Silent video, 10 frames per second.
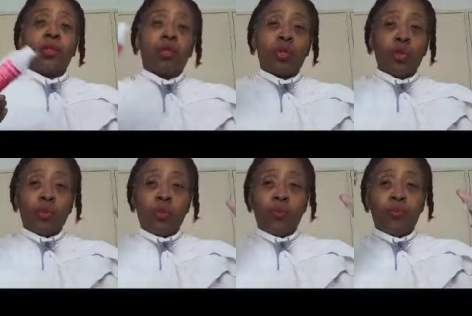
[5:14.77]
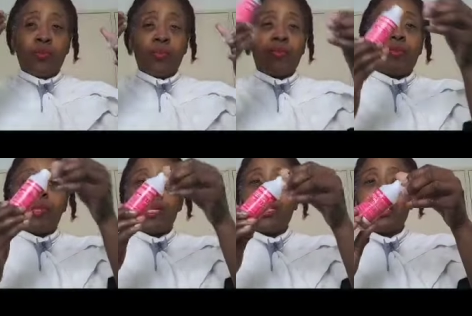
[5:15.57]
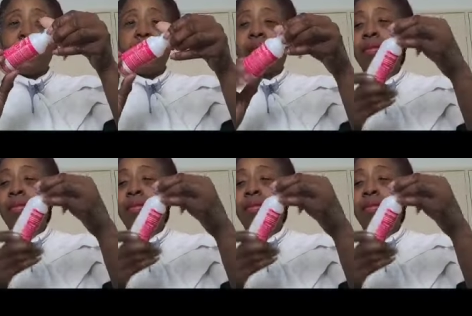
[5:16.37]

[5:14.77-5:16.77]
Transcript: So that's it.